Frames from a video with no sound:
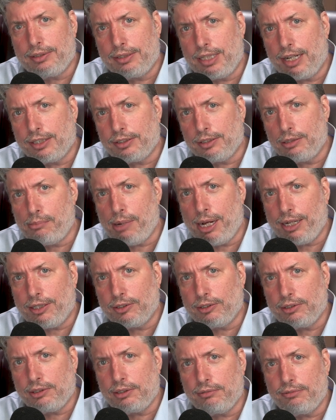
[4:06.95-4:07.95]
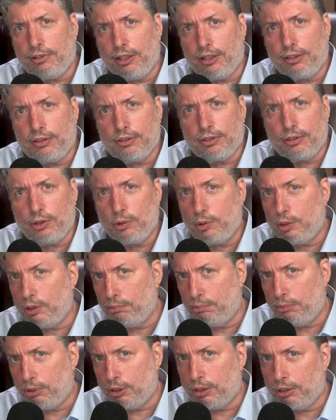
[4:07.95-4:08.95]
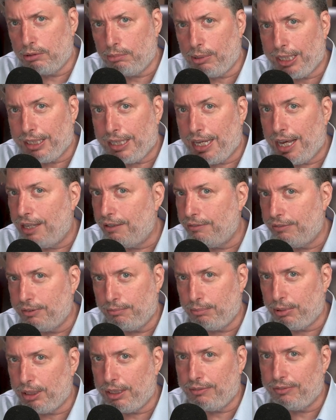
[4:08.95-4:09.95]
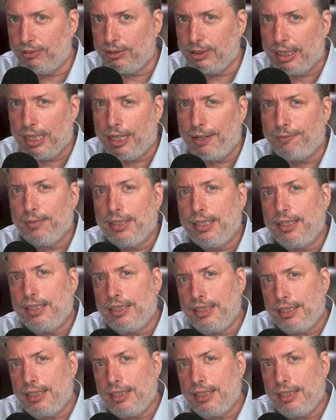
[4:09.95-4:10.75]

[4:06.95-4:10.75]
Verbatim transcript: Dr. Michael Servetus, who was murdered by Calvin, believe it or not,